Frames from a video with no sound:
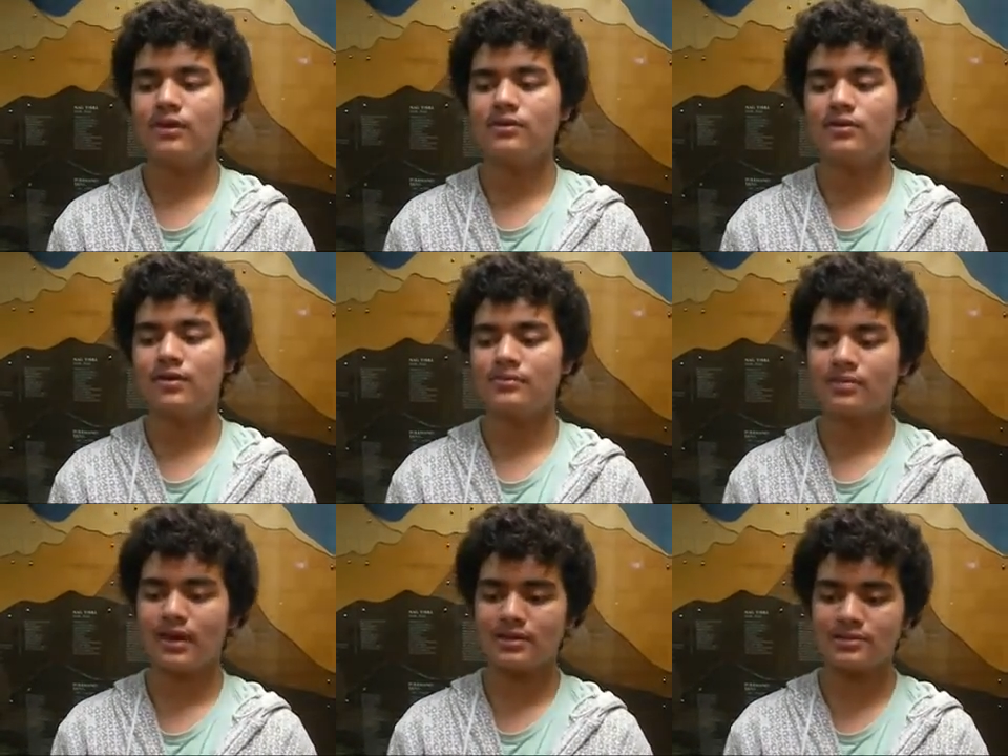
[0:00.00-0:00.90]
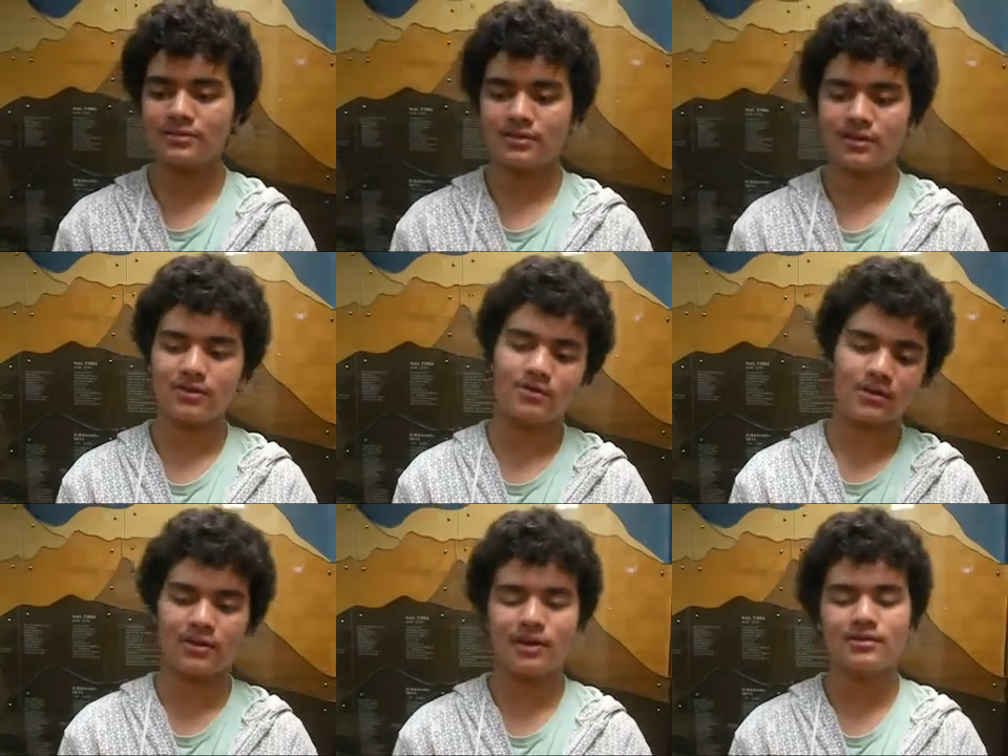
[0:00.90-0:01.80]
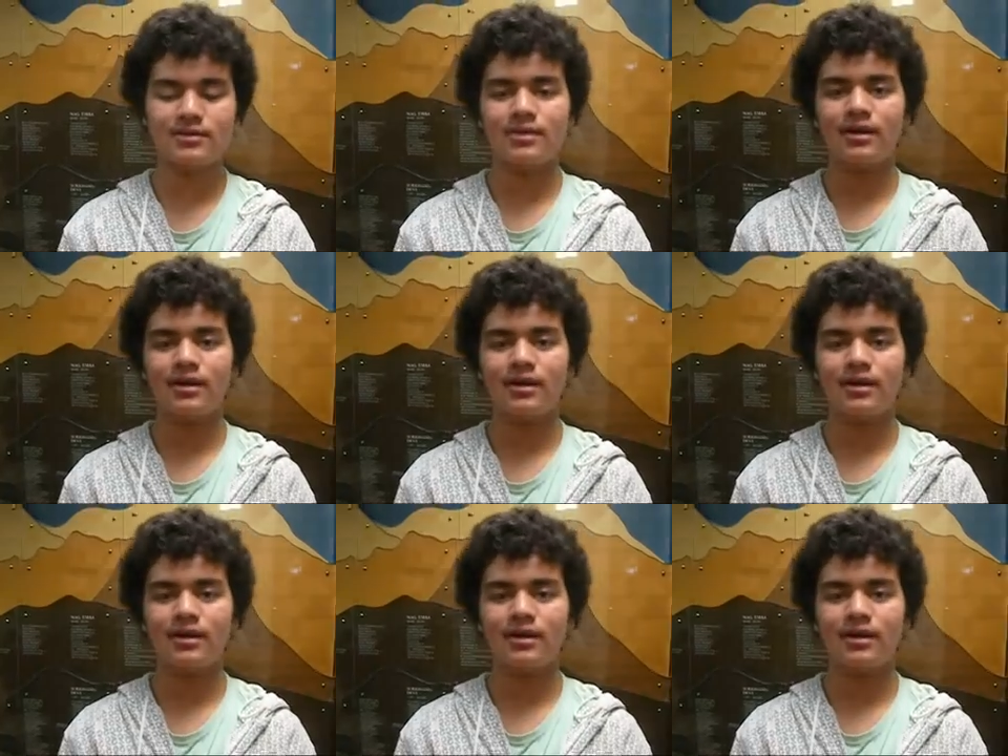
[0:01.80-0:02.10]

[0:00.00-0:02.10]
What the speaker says: when you come to high school and you realize that